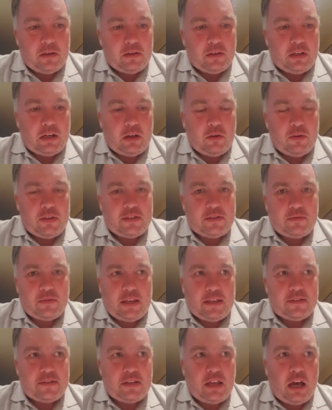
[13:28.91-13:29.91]
you know, it's
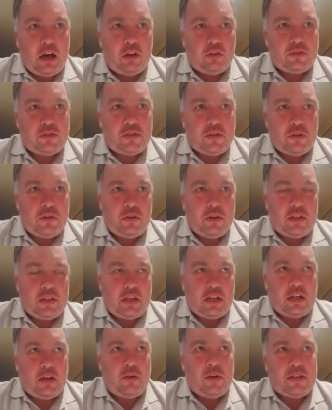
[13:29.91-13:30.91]
it's hard to
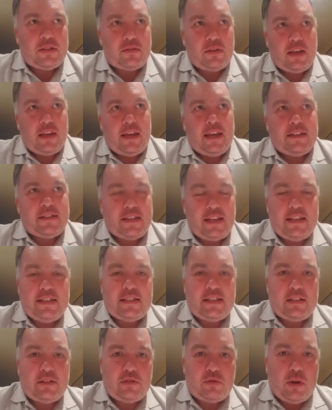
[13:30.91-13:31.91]
you know it's it's
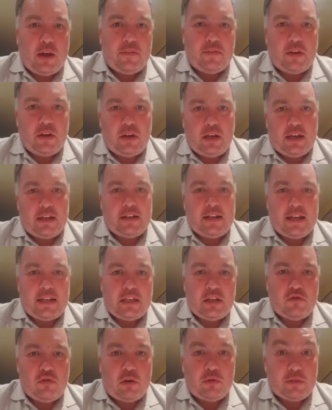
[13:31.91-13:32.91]
easy to have a, an
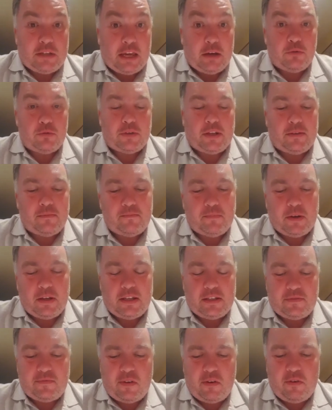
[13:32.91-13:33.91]
eight year old gelding, but
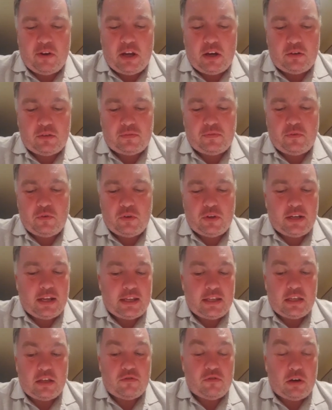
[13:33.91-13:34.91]
it's very hard for an
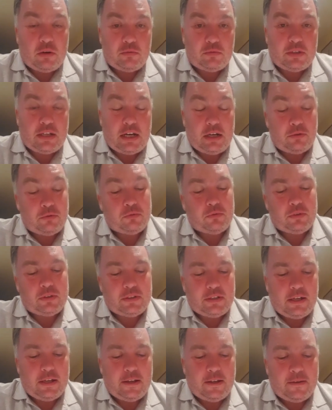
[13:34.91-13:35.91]
eight year old colt,
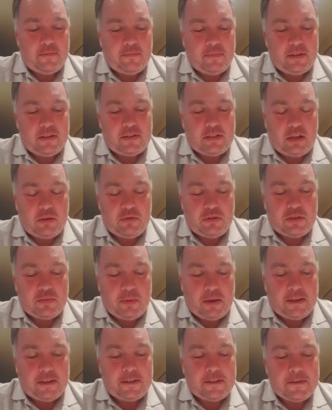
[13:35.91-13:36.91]
um, so to
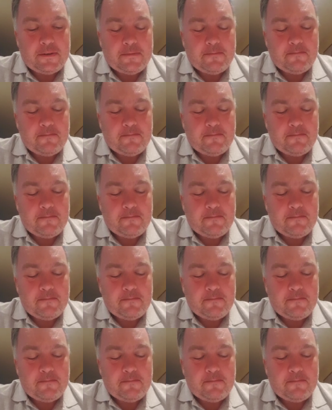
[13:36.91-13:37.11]
speak.